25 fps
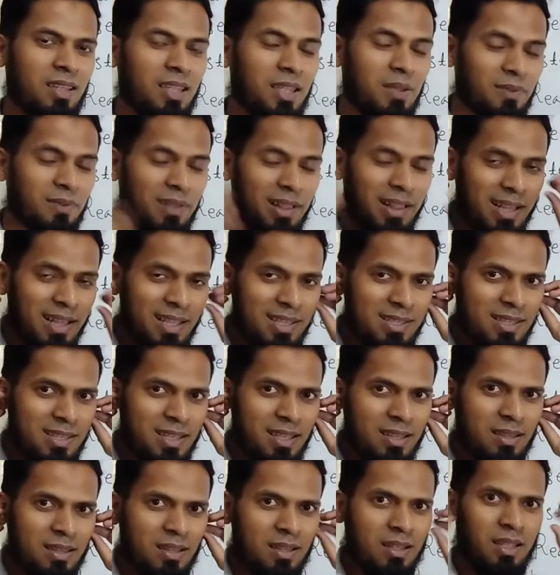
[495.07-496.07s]
You will
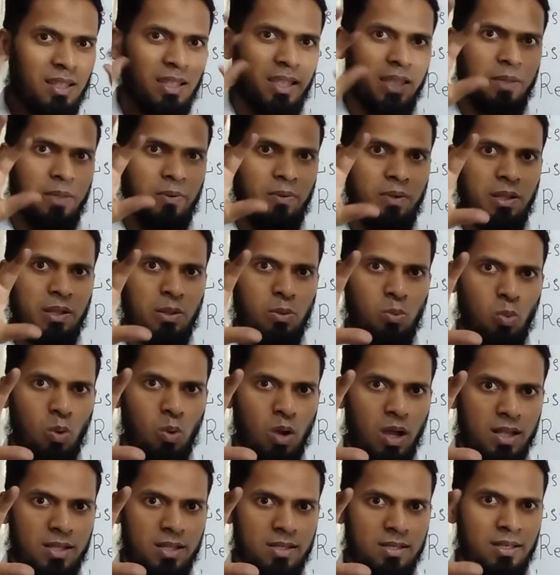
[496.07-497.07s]
listen, you will
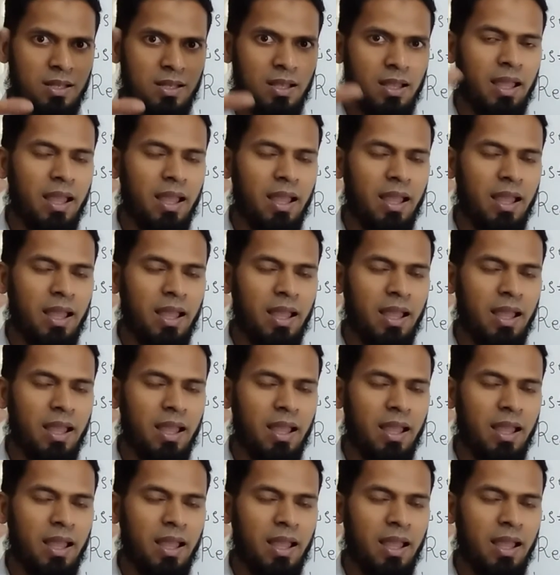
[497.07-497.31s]
watch,